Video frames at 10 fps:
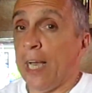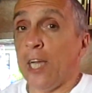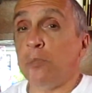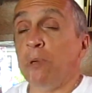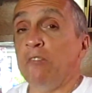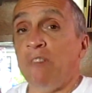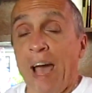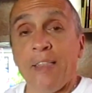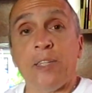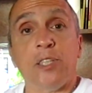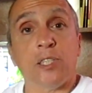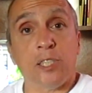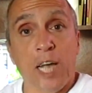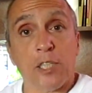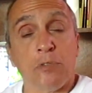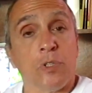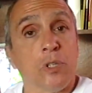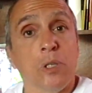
It's been rather successful, to